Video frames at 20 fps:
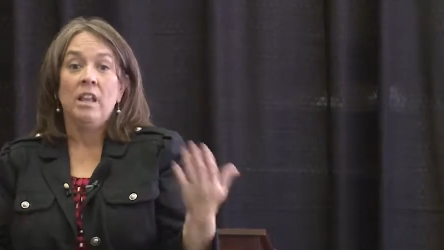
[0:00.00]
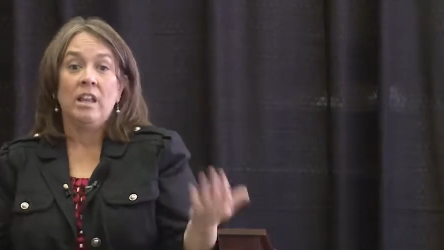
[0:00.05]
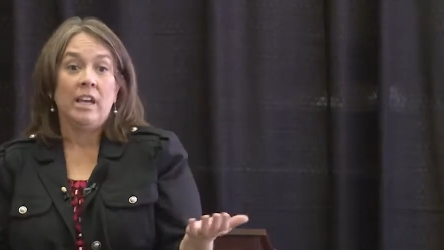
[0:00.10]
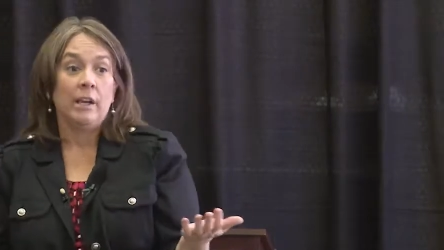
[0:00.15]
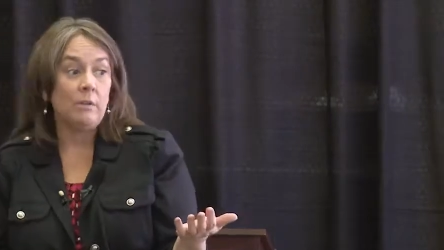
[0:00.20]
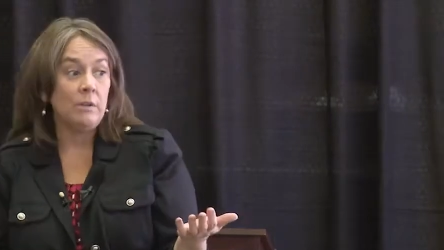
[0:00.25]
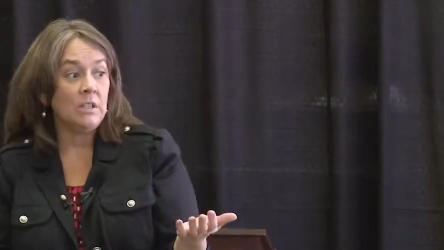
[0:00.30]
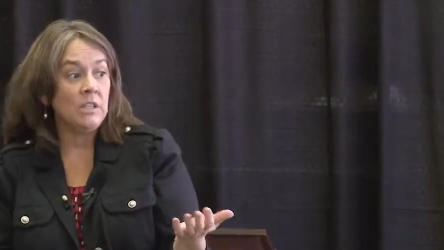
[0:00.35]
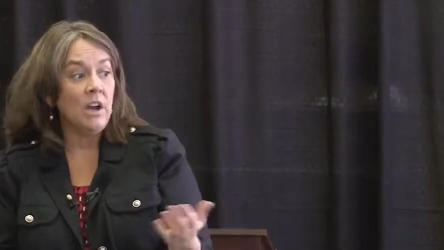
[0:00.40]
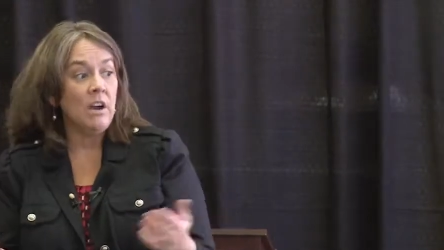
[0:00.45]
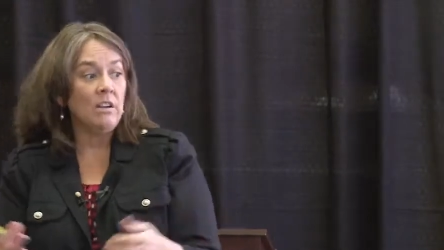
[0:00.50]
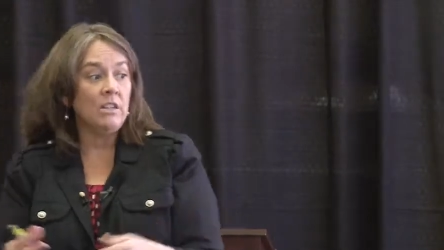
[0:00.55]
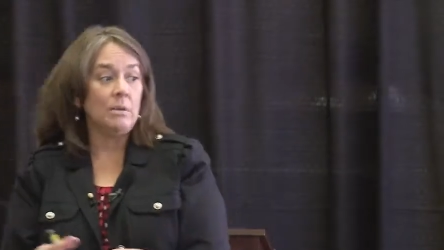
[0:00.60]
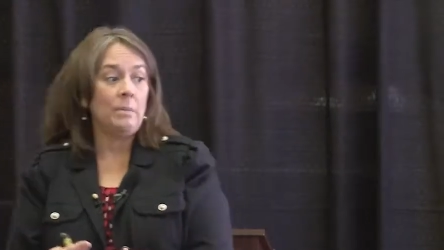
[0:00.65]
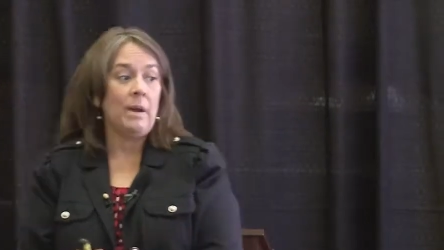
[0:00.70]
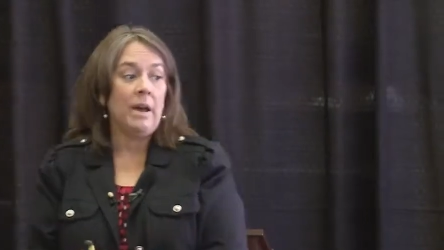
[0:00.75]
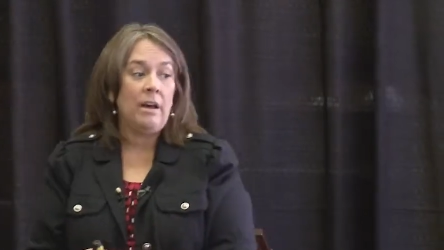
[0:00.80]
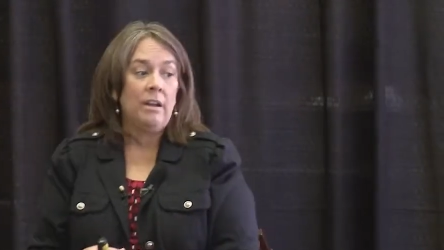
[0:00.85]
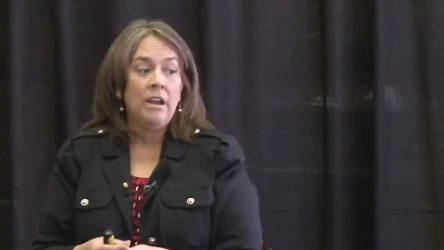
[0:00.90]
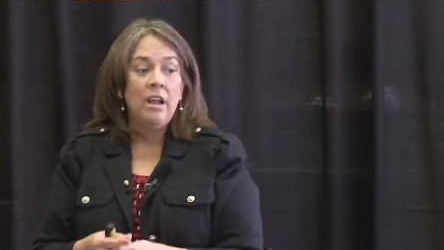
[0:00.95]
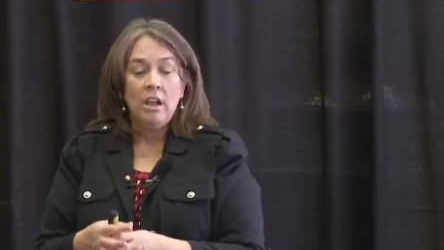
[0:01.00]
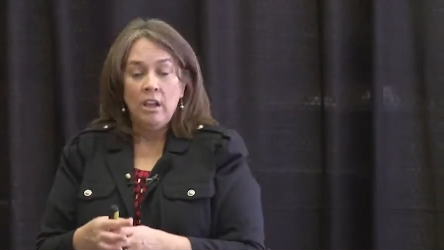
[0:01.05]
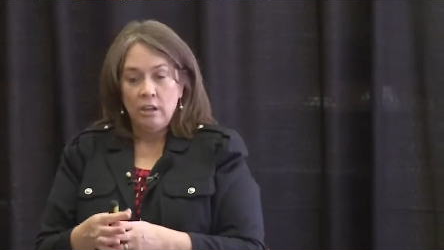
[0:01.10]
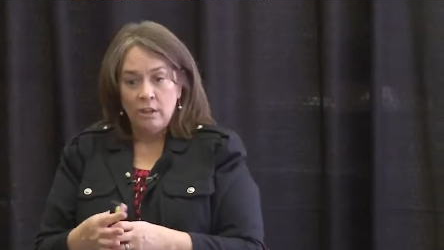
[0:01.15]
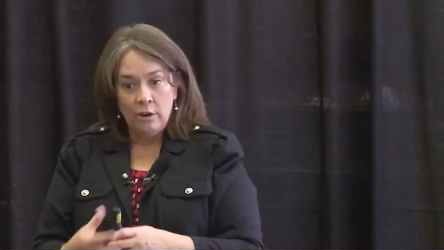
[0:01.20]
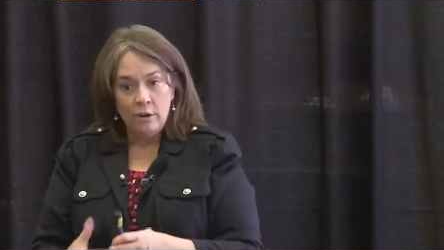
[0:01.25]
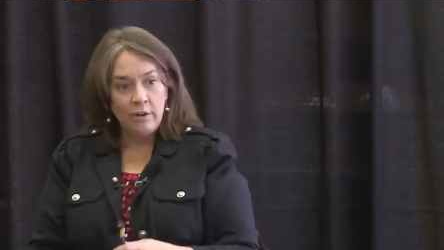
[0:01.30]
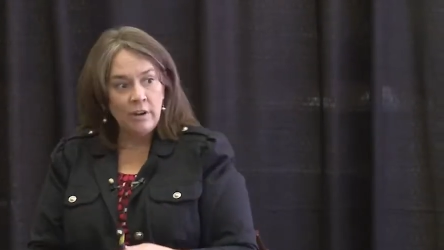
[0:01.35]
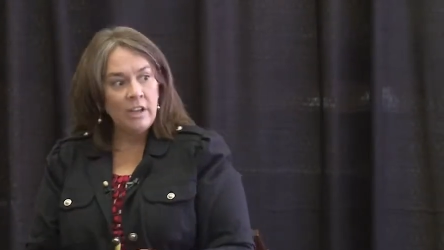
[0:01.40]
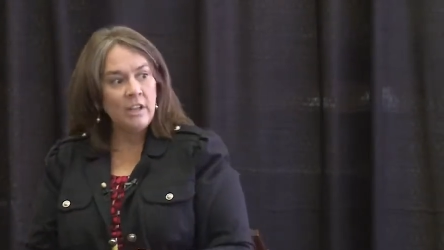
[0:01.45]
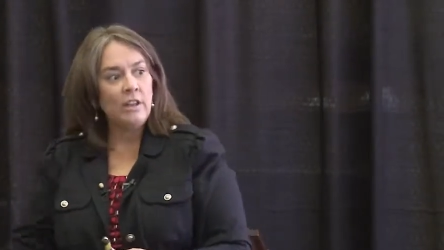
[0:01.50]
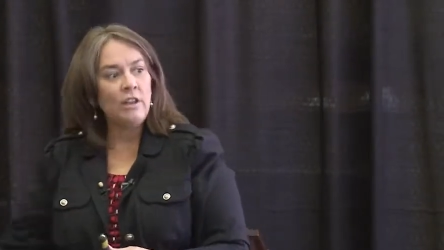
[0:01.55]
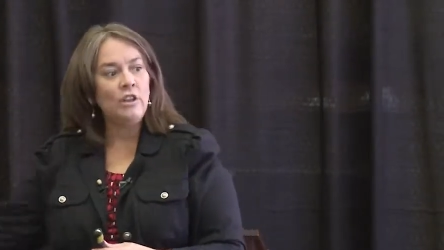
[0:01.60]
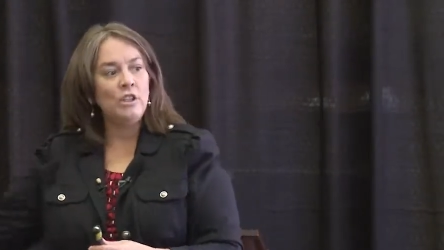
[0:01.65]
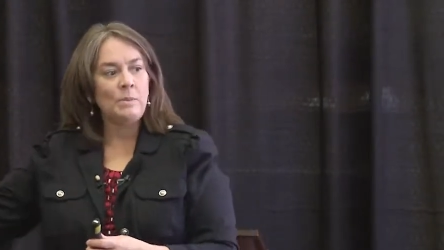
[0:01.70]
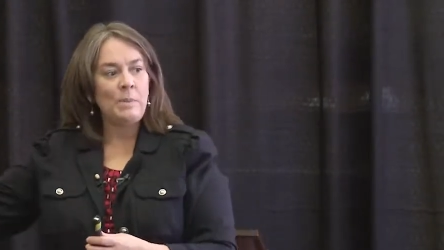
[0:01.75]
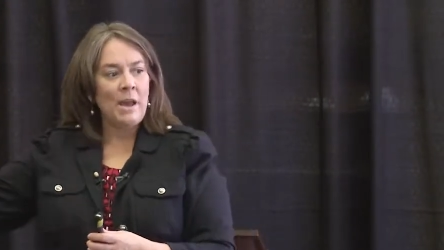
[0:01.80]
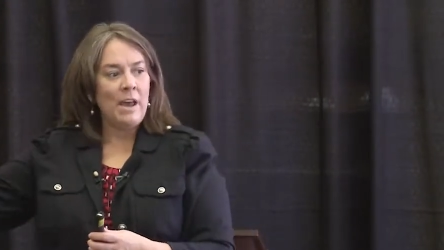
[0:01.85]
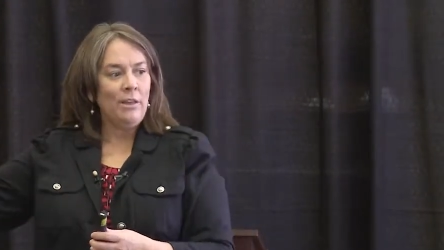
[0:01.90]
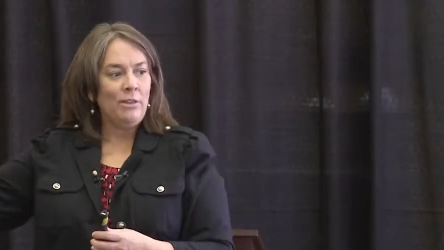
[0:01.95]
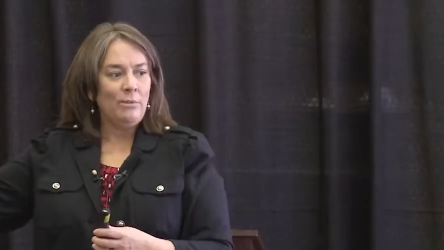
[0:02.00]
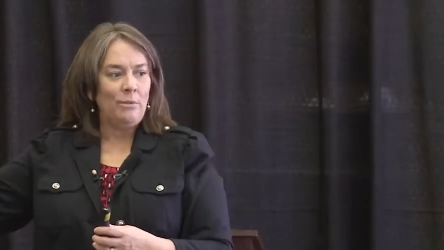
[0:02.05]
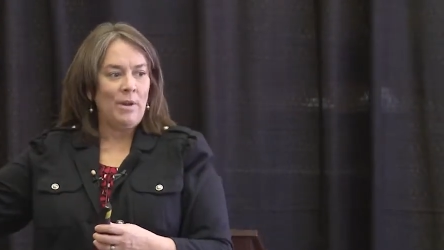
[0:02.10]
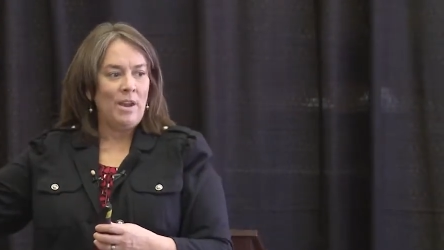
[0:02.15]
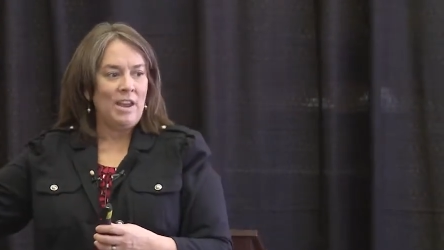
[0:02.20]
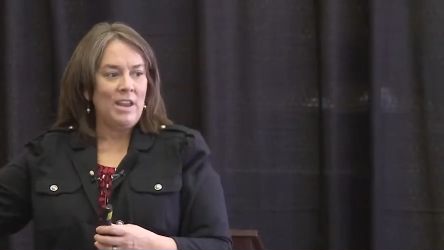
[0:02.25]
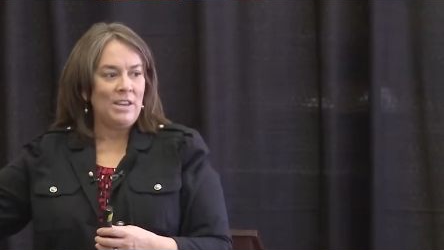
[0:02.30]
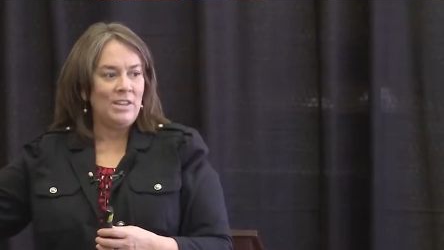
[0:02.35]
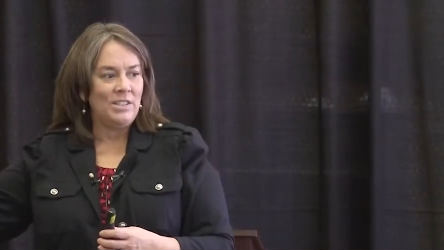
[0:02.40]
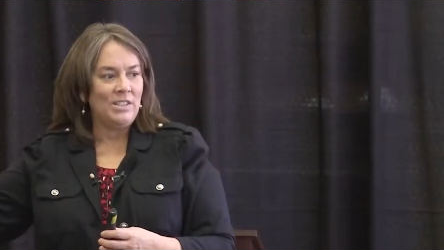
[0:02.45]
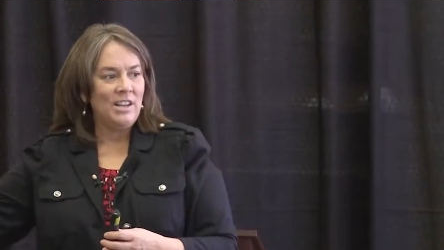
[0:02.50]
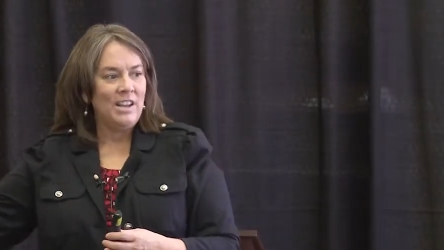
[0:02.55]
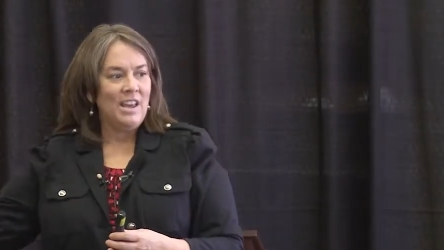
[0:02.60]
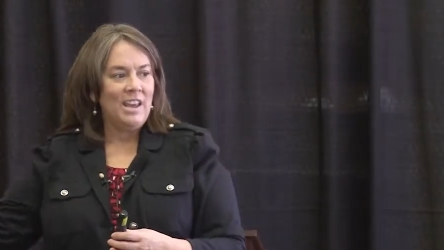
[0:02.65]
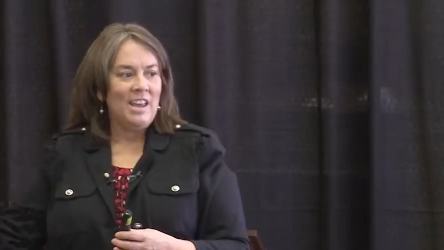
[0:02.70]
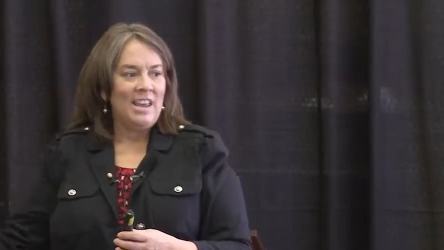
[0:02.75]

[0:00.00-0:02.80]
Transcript: Like we talked about, learning those pathways,